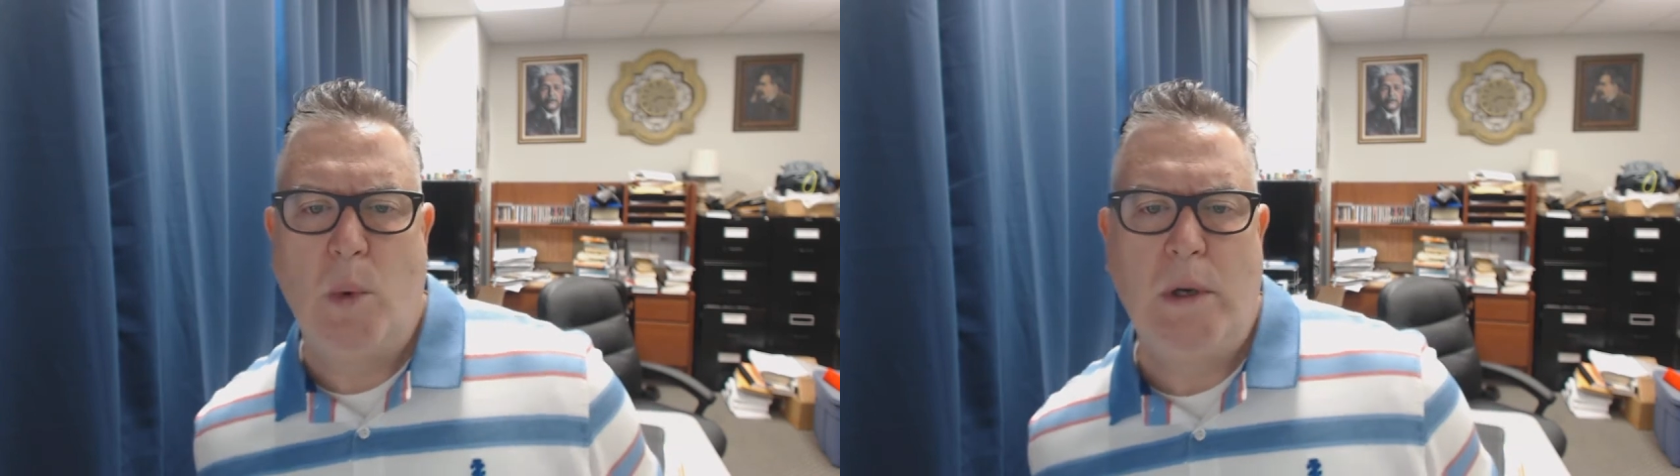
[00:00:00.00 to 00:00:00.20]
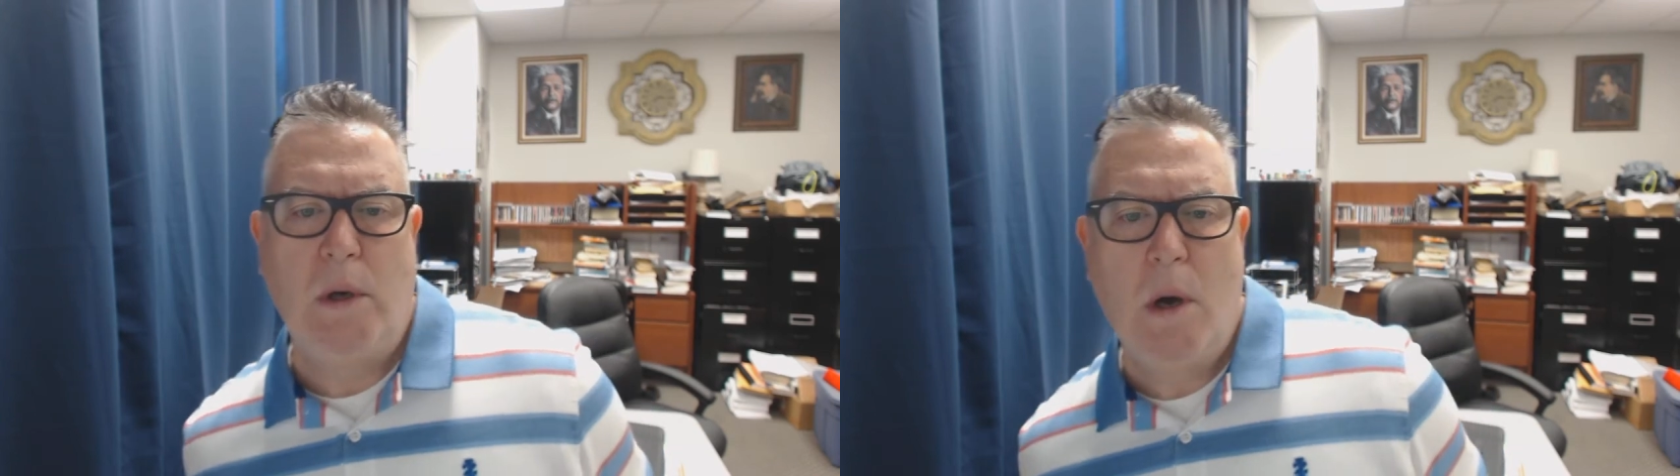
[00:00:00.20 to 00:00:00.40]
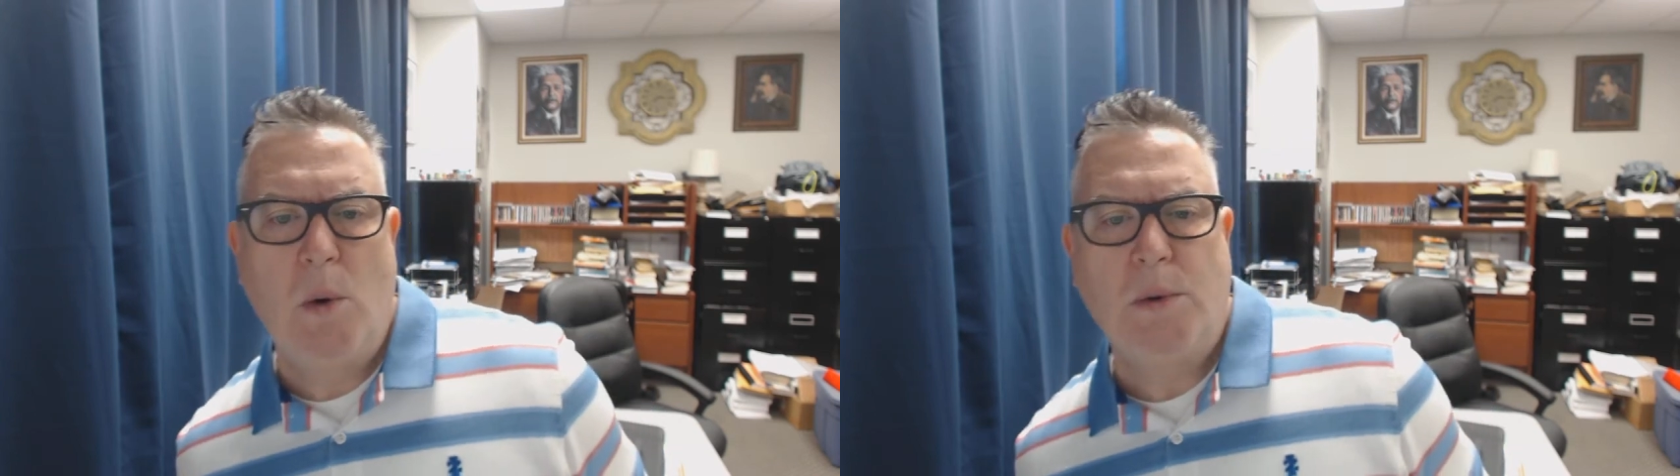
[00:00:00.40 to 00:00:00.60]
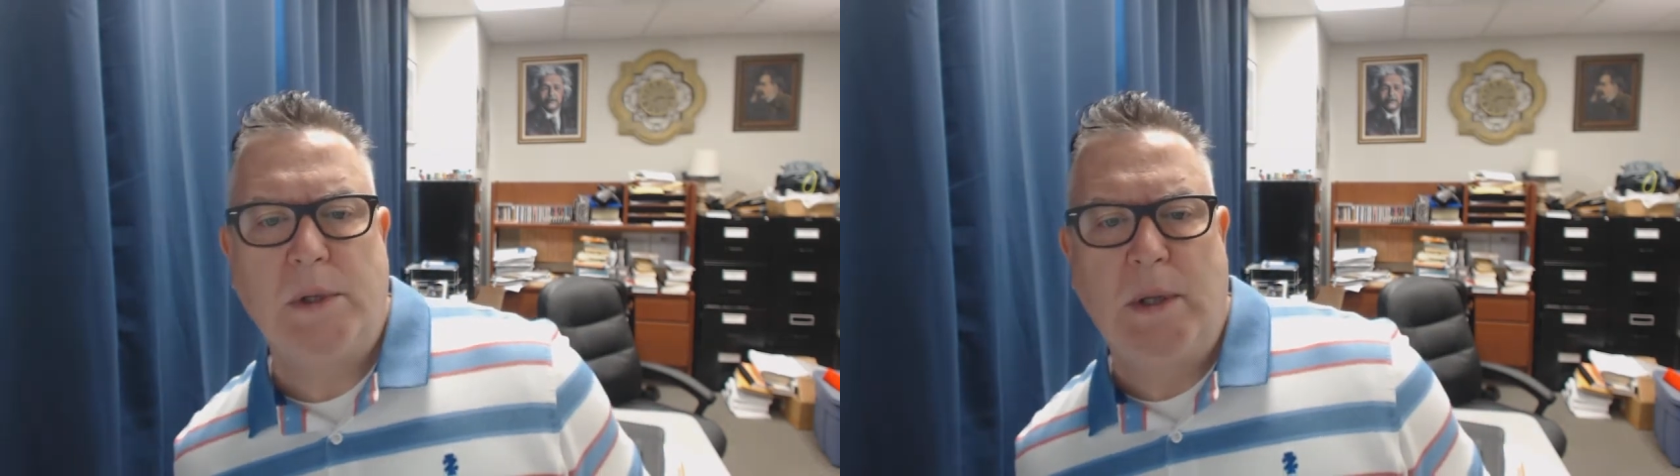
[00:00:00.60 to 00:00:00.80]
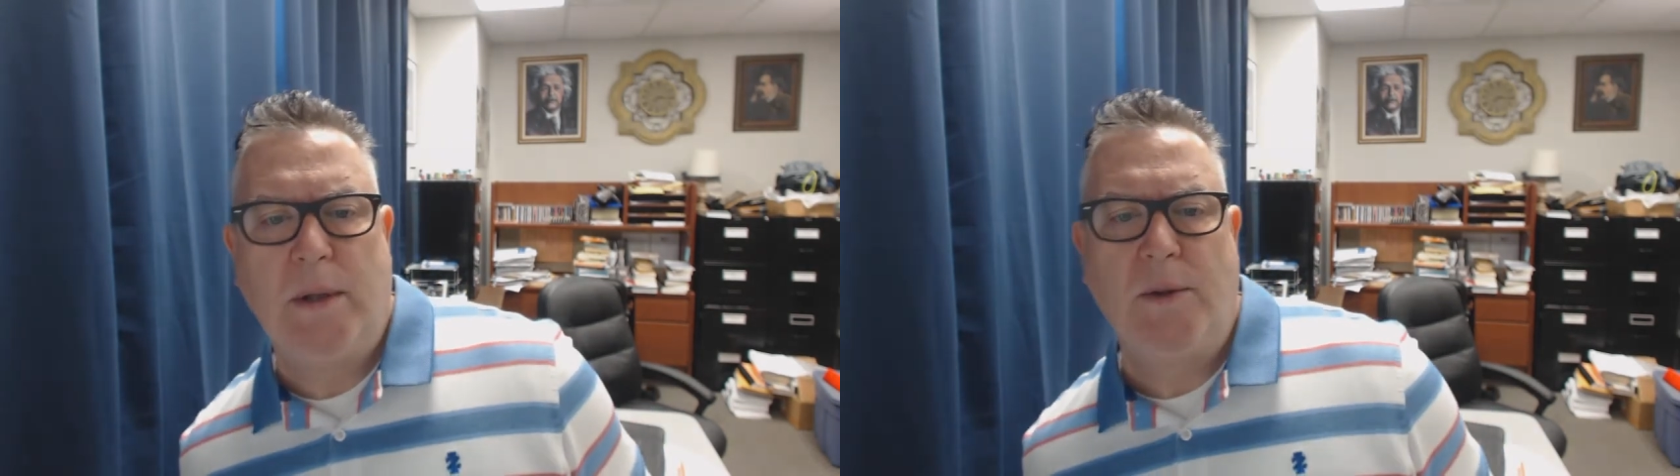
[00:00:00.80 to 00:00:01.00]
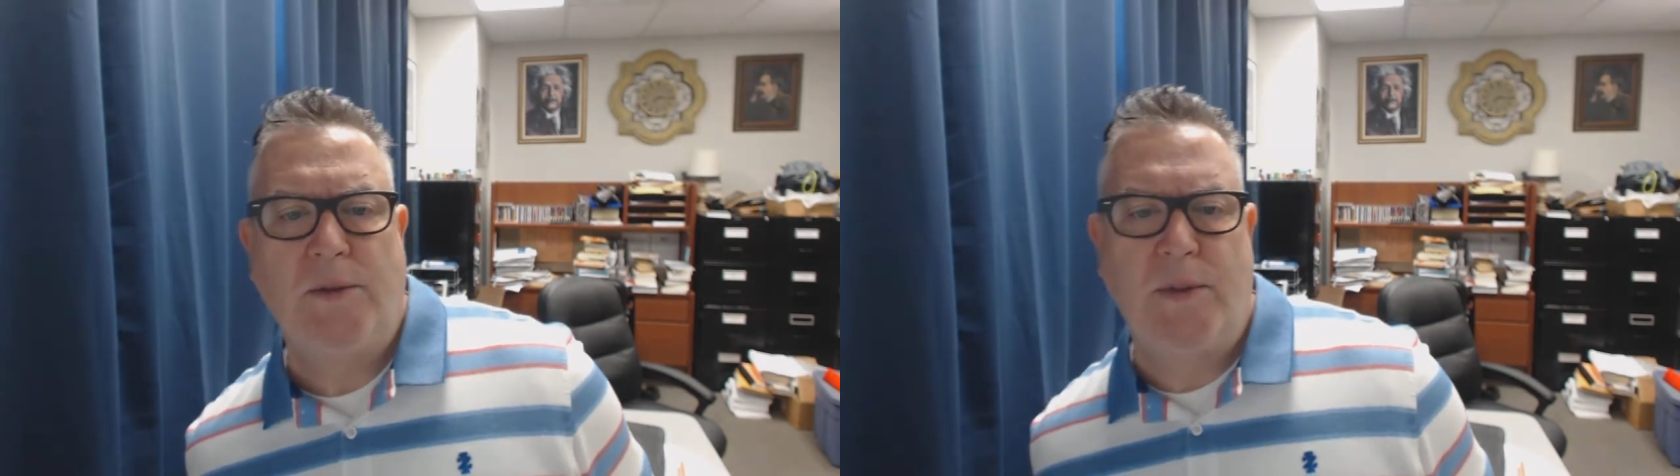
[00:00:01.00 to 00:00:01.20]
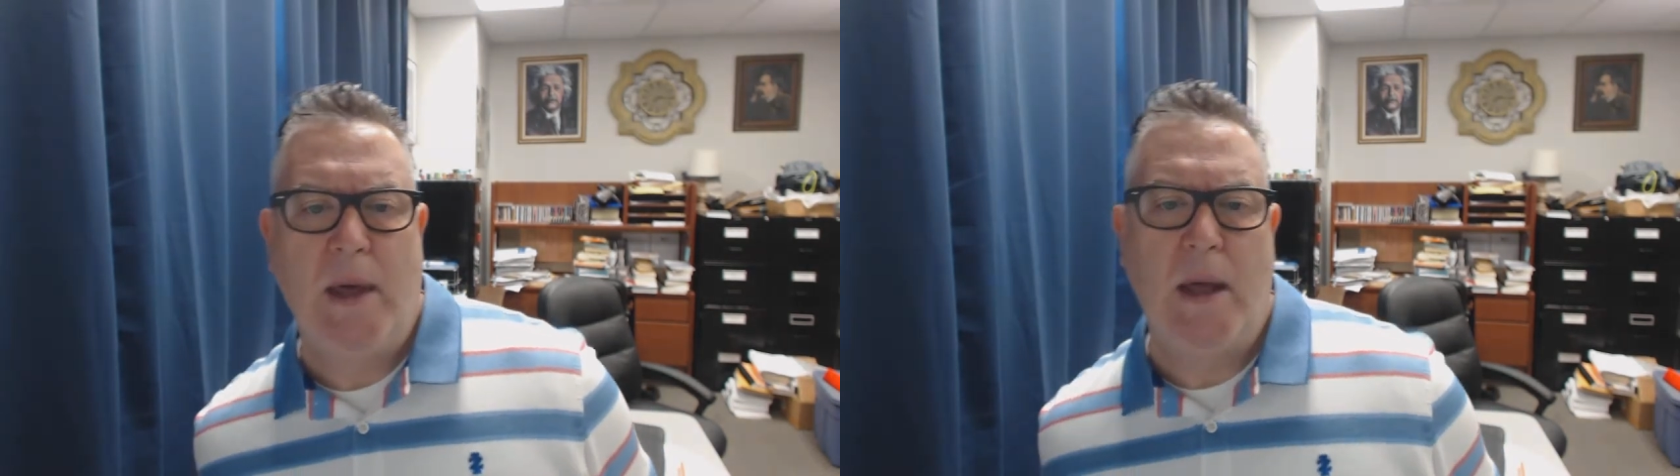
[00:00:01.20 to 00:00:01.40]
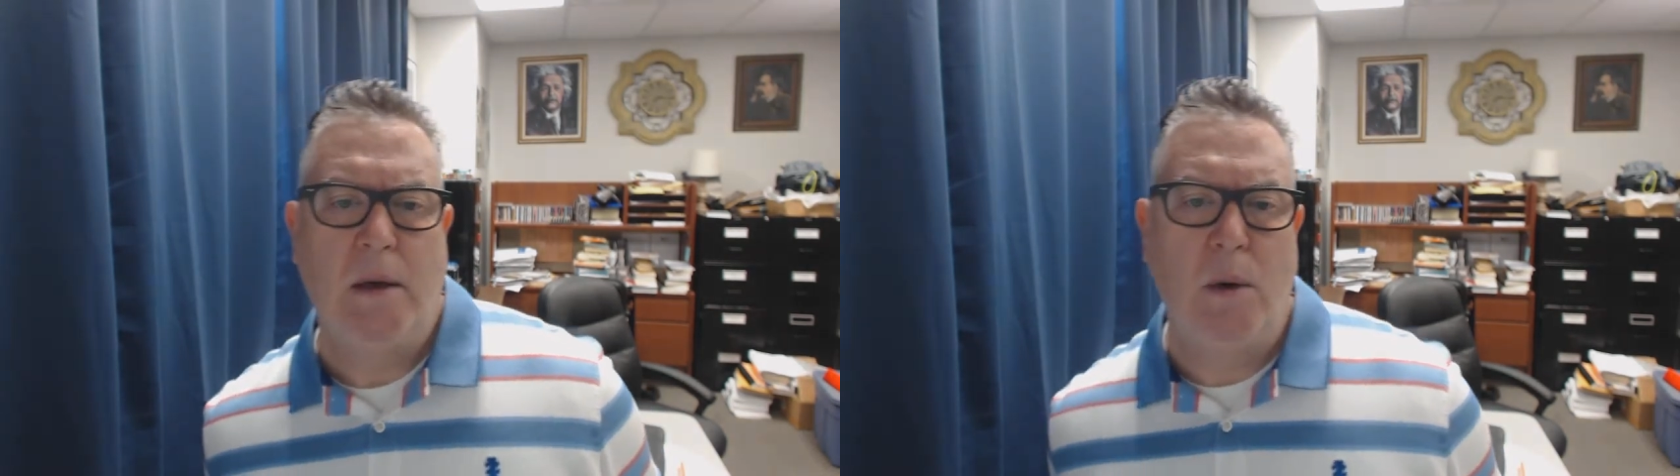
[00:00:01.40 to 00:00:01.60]
we note is
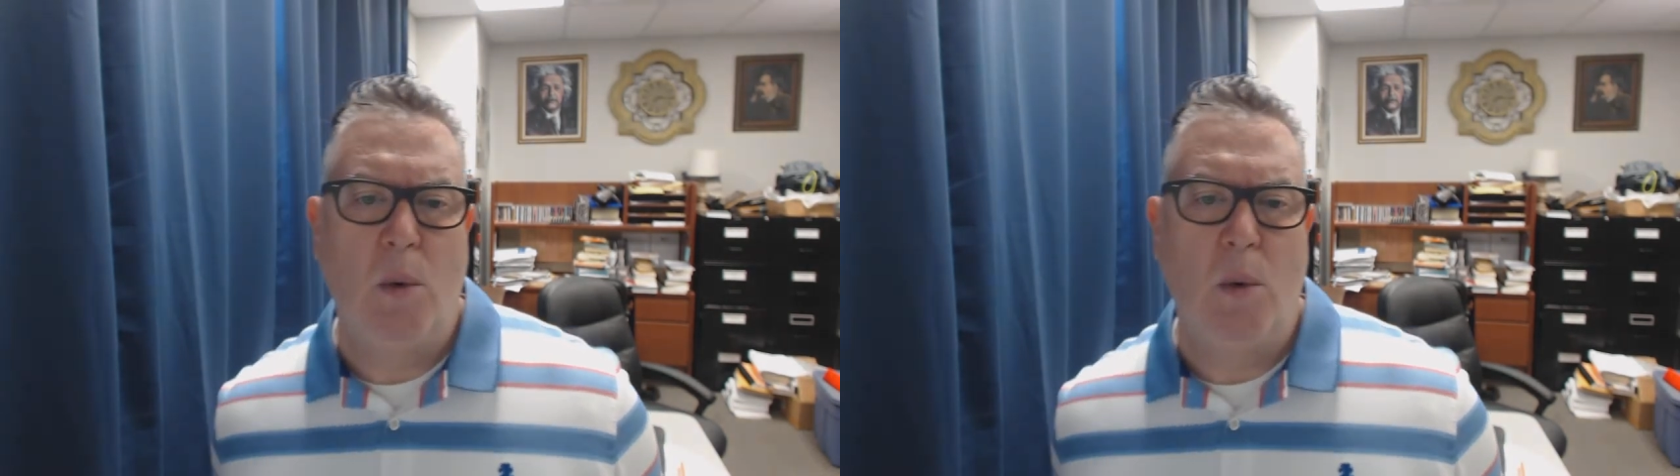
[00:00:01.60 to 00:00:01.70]
that